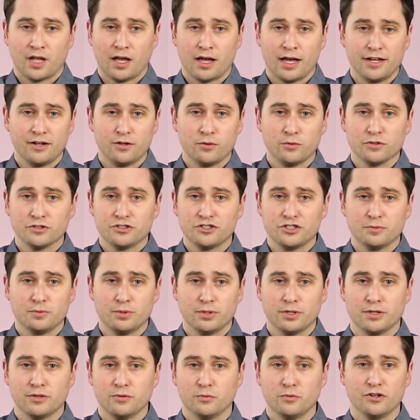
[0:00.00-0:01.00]
Idol worship
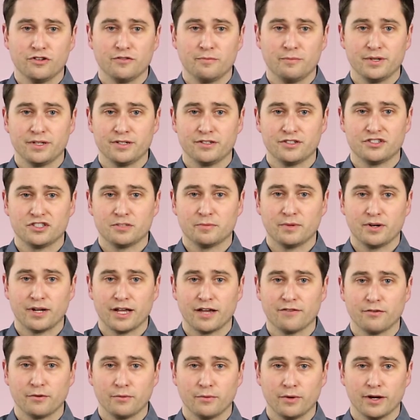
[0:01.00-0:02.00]
would have been just about
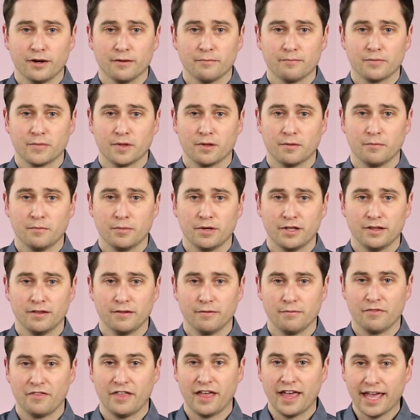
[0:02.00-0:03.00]
everywhere,
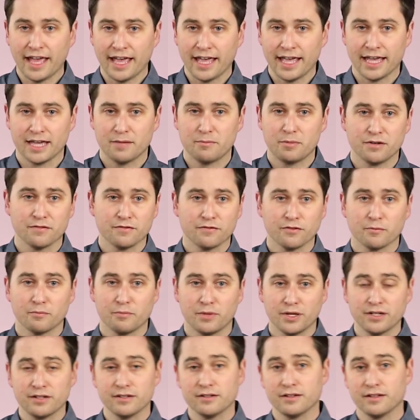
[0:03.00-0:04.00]
but they had been
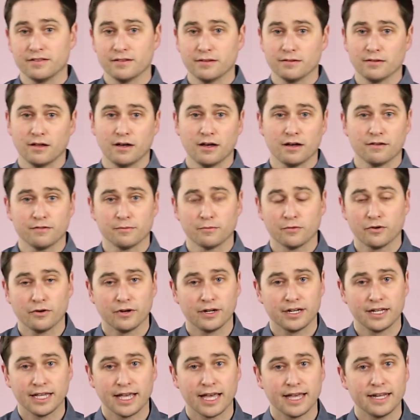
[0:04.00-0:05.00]
forbidden in the law from
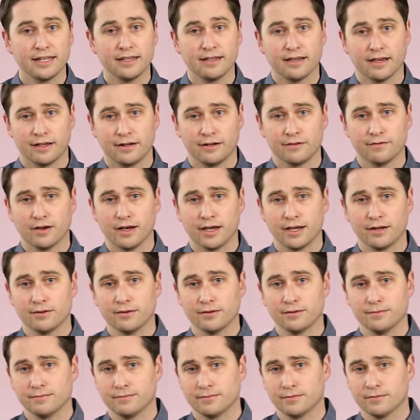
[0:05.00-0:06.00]
creating any kind of
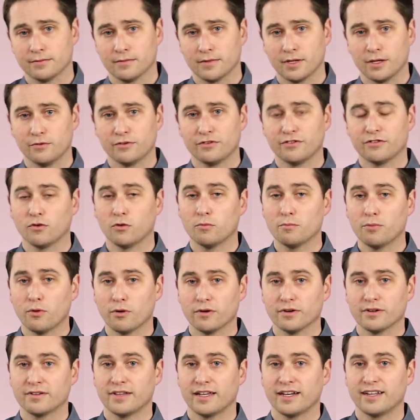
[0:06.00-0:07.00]
idol. It was so
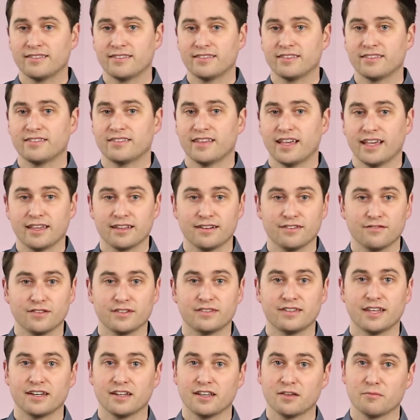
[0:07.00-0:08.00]
important that it's the second of the
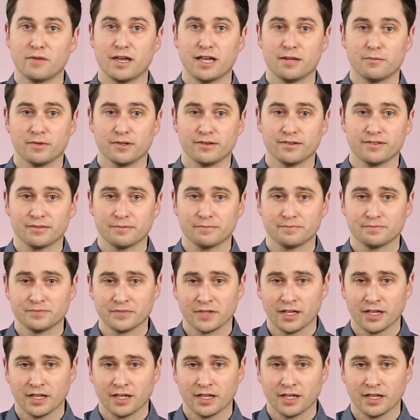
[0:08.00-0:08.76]
10 commandments.